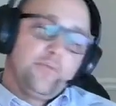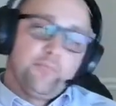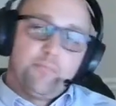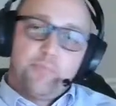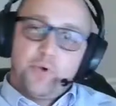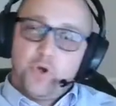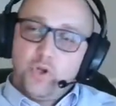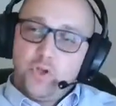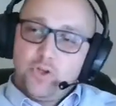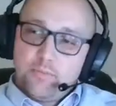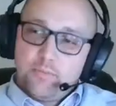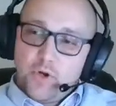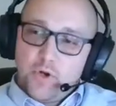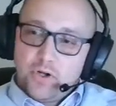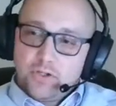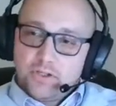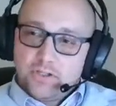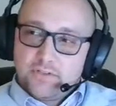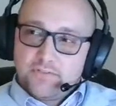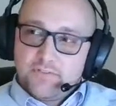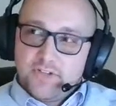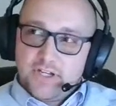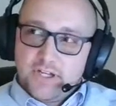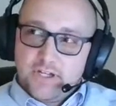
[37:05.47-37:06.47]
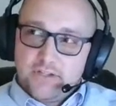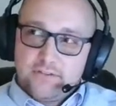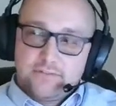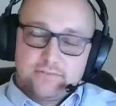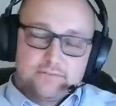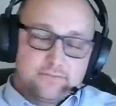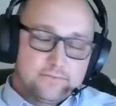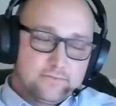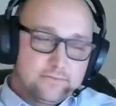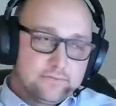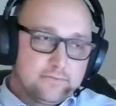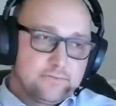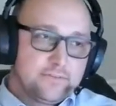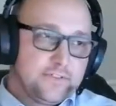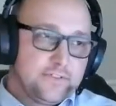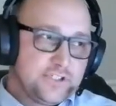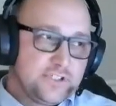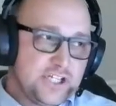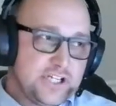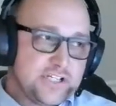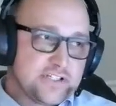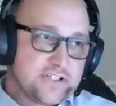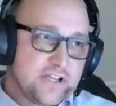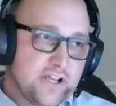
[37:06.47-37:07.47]
Bola Moglova.
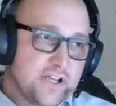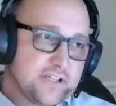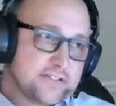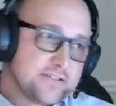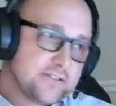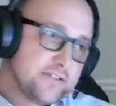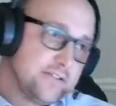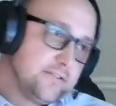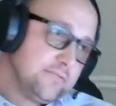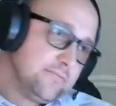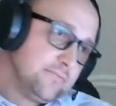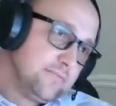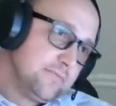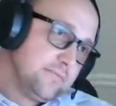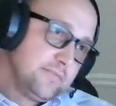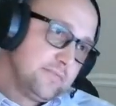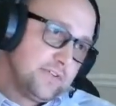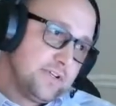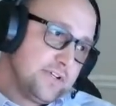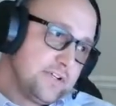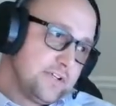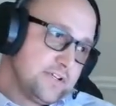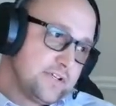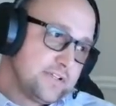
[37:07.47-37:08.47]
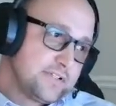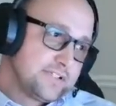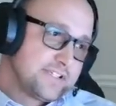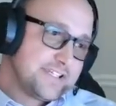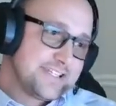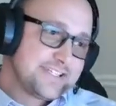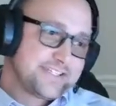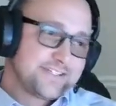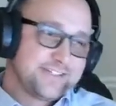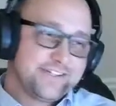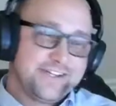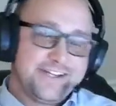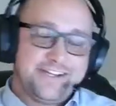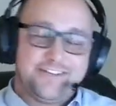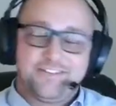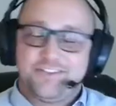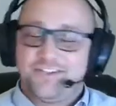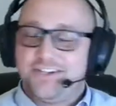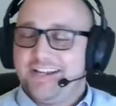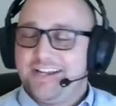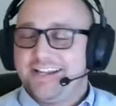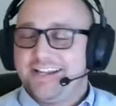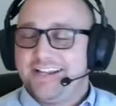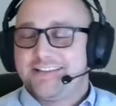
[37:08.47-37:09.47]
She's awesome. Sister,
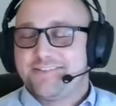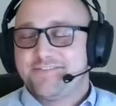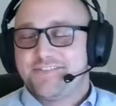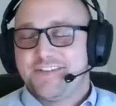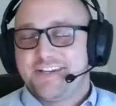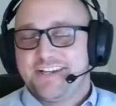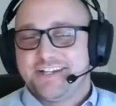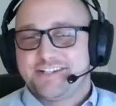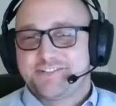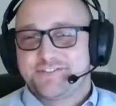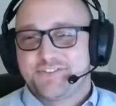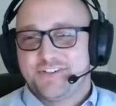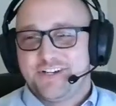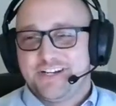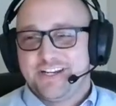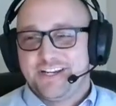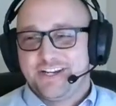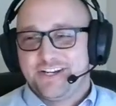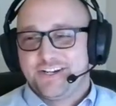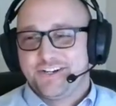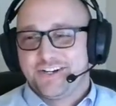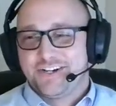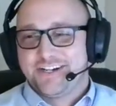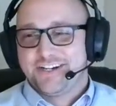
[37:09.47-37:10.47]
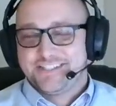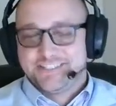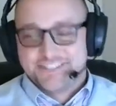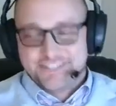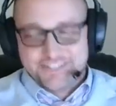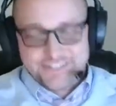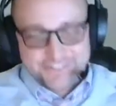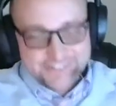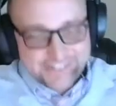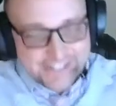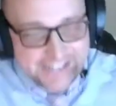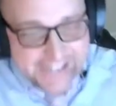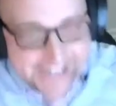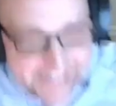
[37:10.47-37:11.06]
he had the biggest freaking crush, dude.